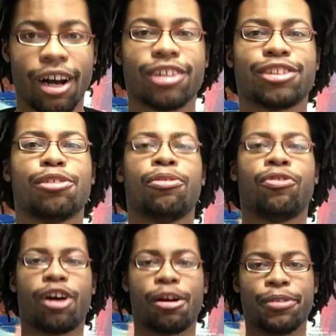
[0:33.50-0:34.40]
Also,
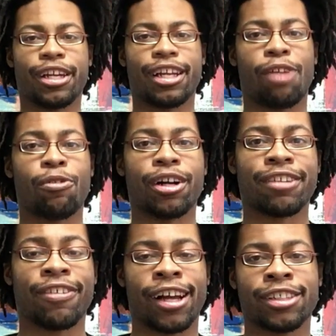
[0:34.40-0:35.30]
before I begin, I want
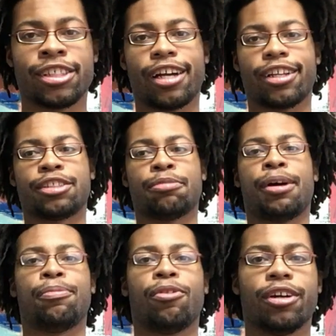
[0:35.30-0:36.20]
to give a shout out to
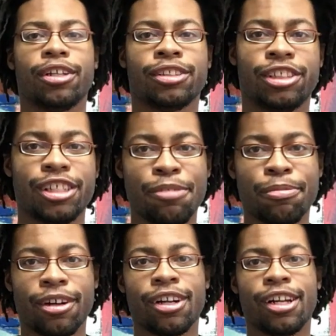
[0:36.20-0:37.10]
my boy
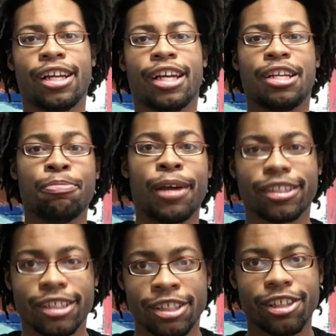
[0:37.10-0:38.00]
Chima. He
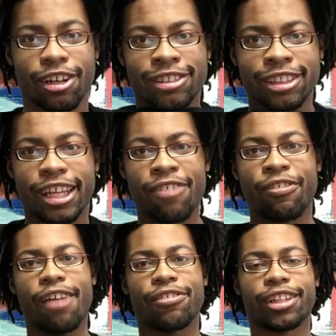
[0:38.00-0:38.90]
made this shirt today,
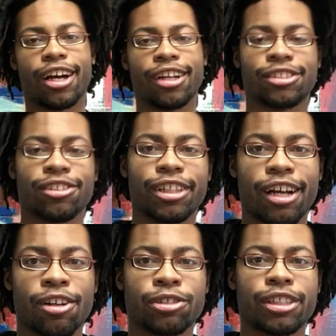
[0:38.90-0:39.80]
Vavylon. So
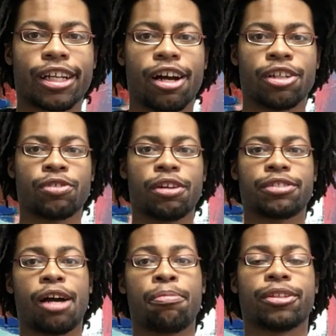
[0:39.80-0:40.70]
yeah, go check out his
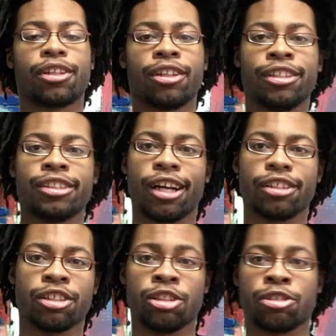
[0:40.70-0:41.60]
website. I'll put the link down
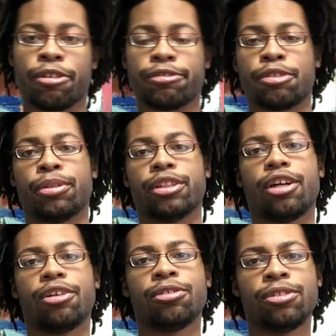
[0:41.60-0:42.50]
in the description below.